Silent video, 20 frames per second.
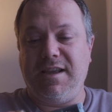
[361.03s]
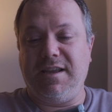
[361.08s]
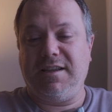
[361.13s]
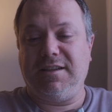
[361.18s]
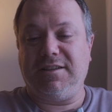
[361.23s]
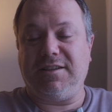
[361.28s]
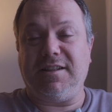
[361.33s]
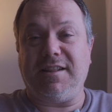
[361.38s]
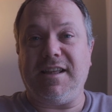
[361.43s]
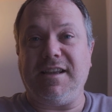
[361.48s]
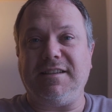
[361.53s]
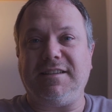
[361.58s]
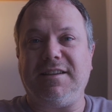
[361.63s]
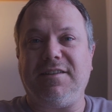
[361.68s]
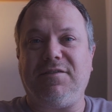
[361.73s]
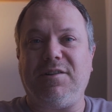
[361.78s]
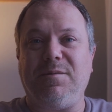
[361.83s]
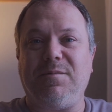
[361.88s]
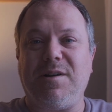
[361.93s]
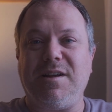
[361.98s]
So thanks
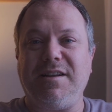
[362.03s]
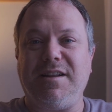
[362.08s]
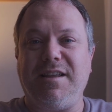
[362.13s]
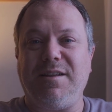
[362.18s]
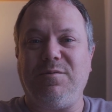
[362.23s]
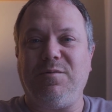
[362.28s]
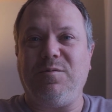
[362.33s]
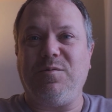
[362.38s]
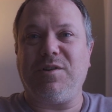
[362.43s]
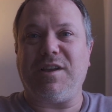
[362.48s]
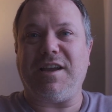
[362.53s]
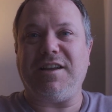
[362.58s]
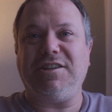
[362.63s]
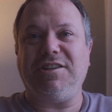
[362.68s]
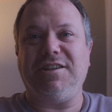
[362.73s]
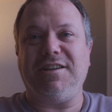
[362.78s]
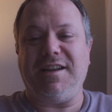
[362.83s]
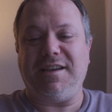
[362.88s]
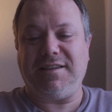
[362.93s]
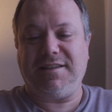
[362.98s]
everyone, and we'll catch
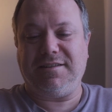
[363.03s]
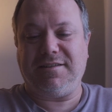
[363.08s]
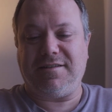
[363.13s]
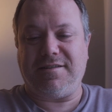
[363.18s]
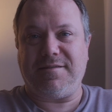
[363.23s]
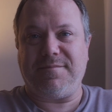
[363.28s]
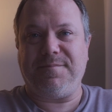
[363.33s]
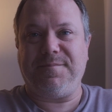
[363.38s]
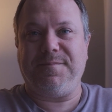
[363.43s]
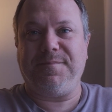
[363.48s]
you next time.